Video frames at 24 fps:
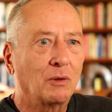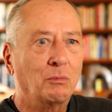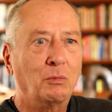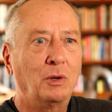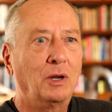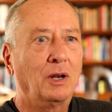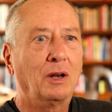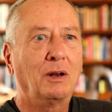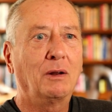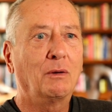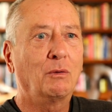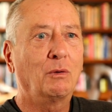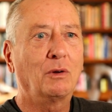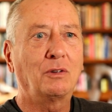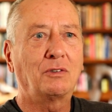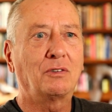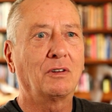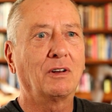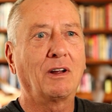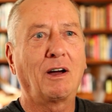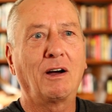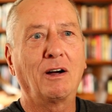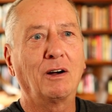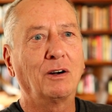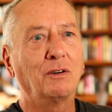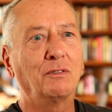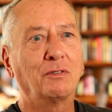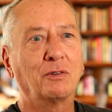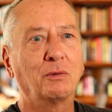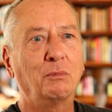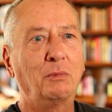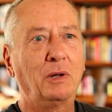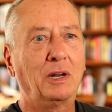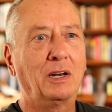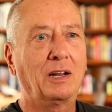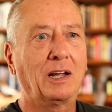I mean, it wasn't hard
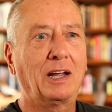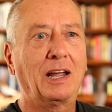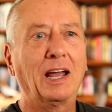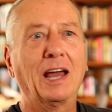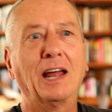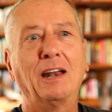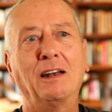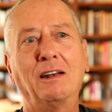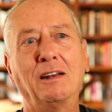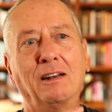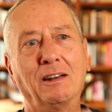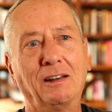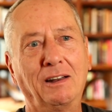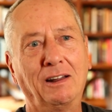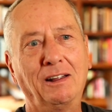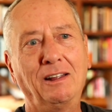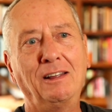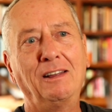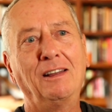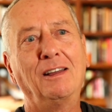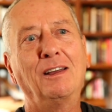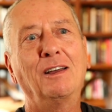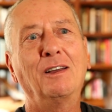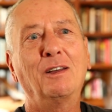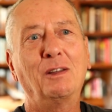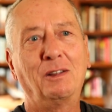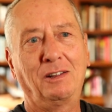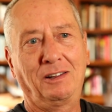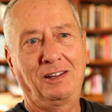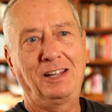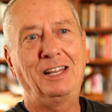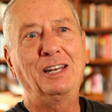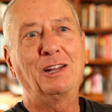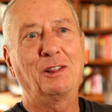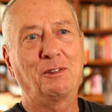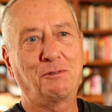for me to get
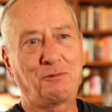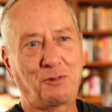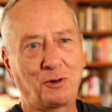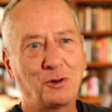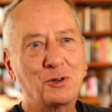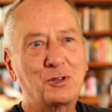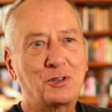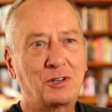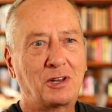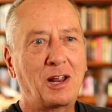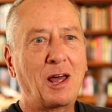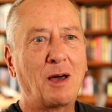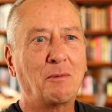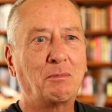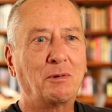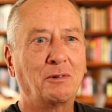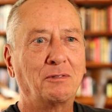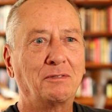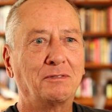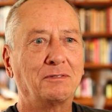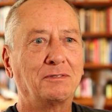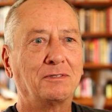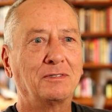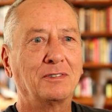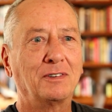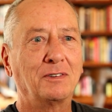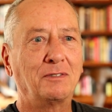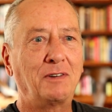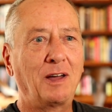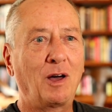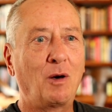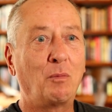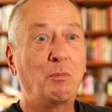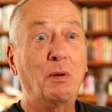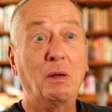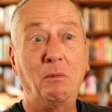into the first step of
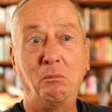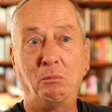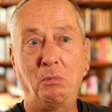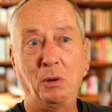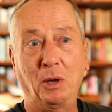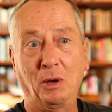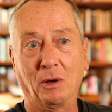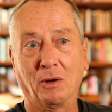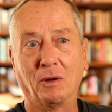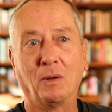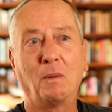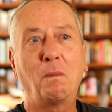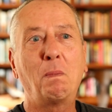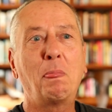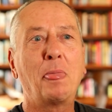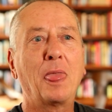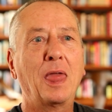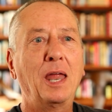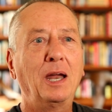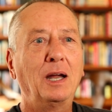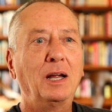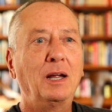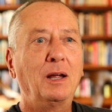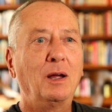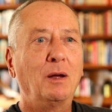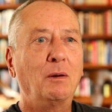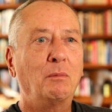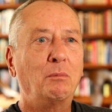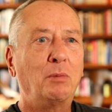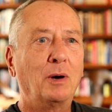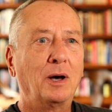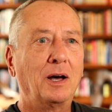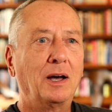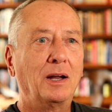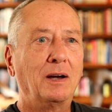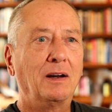helping Bill.
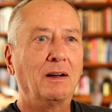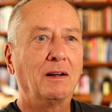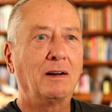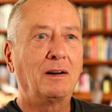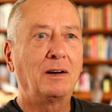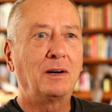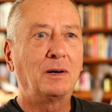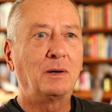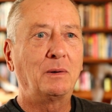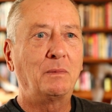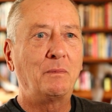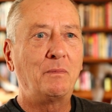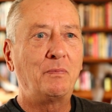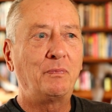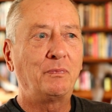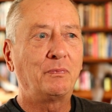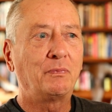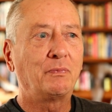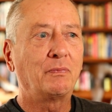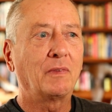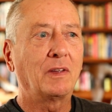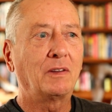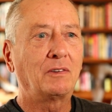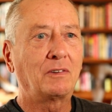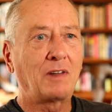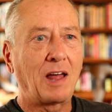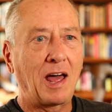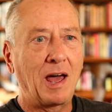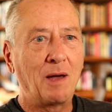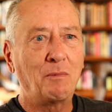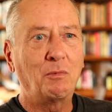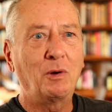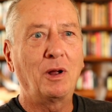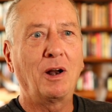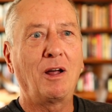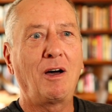But as
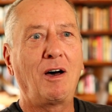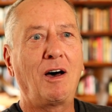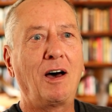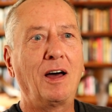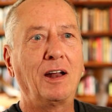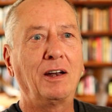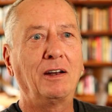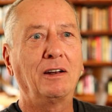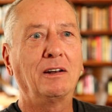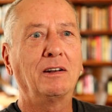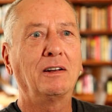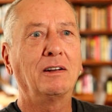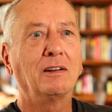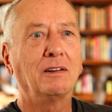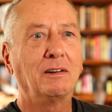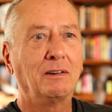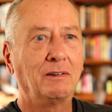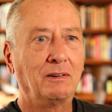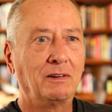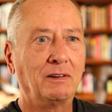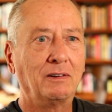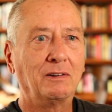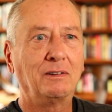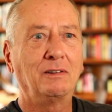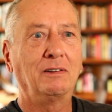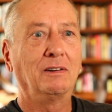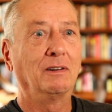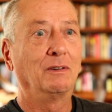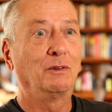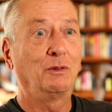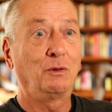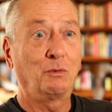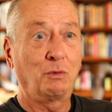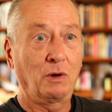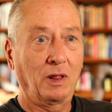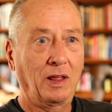time went on,
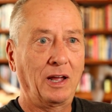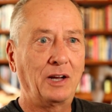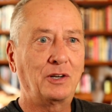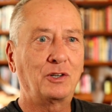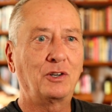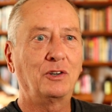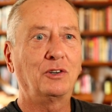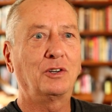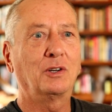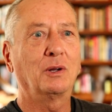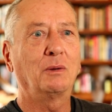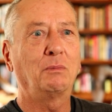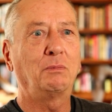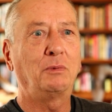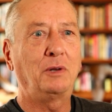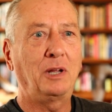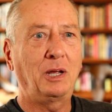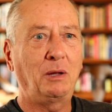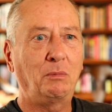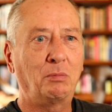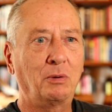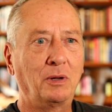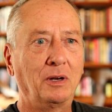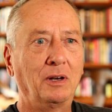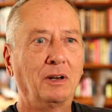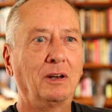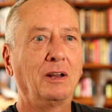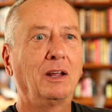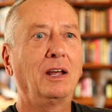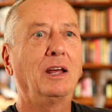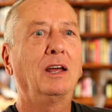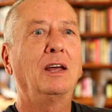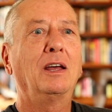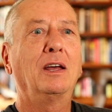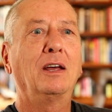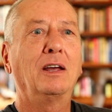the relationship deepened,
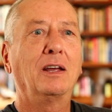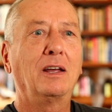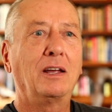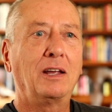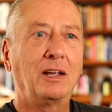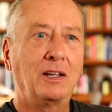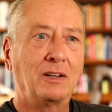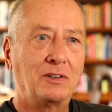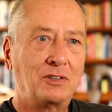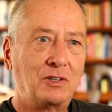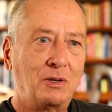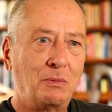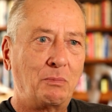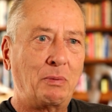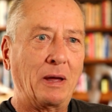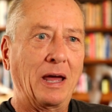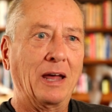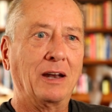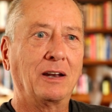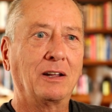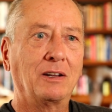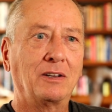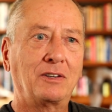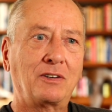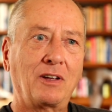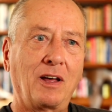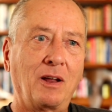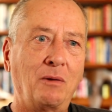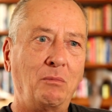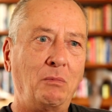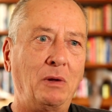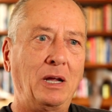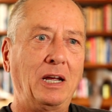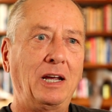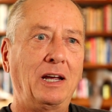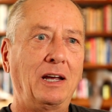his dependence
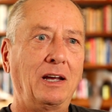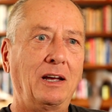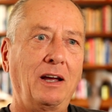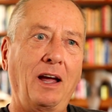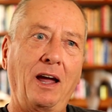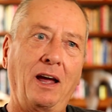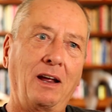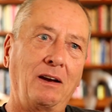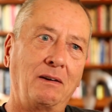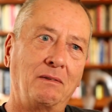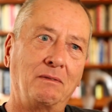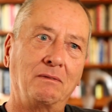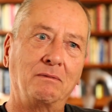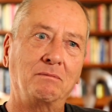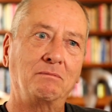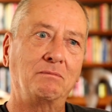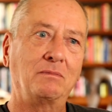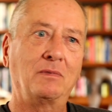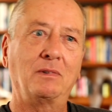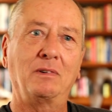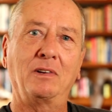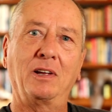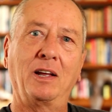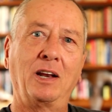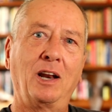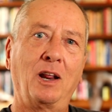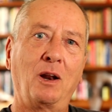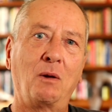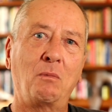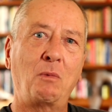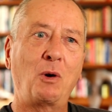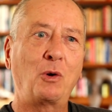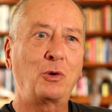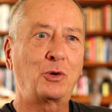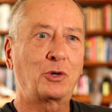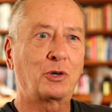on me and an
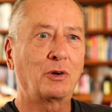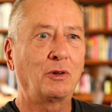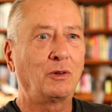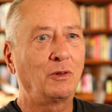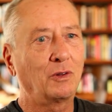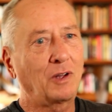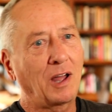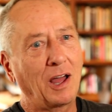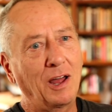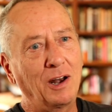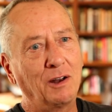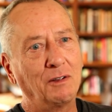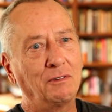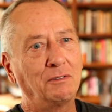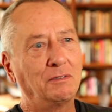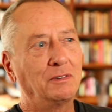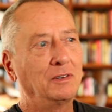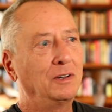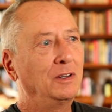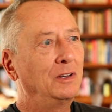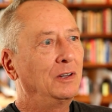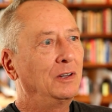emotional kind of